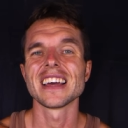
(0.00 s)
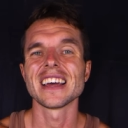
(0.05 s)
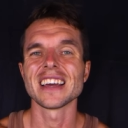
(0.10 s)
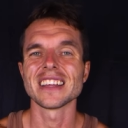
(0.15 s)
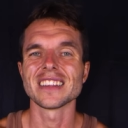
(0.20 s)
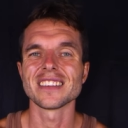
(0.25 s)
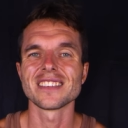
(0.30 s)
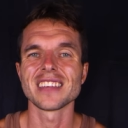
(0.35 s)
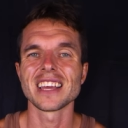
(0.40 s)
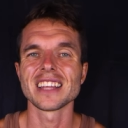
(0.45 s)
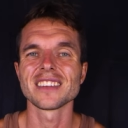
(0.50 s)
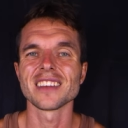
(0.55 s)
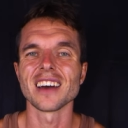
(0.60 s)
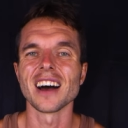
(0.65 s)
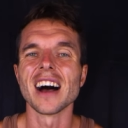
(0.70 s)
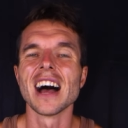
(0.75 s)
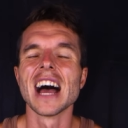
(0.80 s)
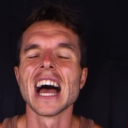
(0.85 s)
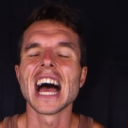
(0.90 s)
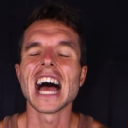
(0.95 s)
and
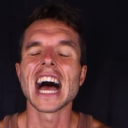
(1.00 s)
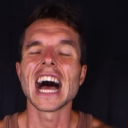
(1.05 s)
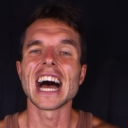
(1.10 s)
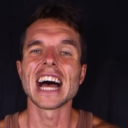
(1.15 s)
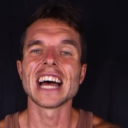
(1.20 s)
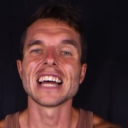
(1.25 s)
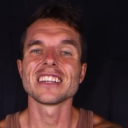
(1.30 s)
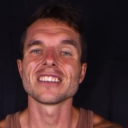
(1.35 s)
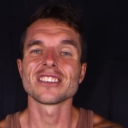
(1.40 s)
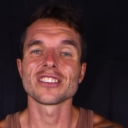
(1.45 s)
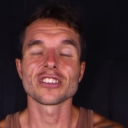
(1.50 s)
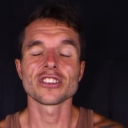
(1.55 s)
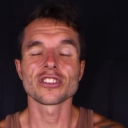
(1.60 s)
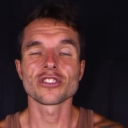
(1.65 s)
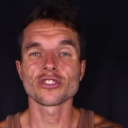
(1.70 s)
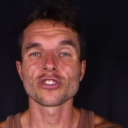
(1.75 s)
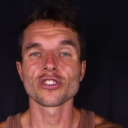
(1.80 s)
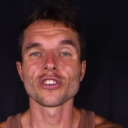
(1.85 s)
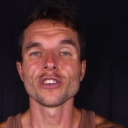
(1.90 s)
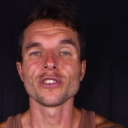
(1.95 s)
center. And the
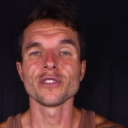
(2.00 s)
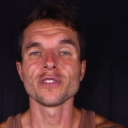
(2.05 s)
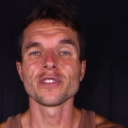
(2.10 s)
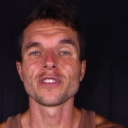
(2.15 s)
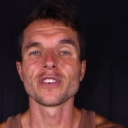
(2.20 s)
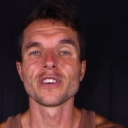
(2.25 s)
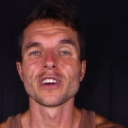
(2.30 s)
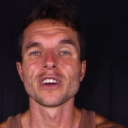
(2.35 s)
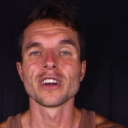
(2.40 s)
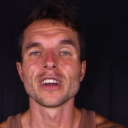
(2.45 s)
truth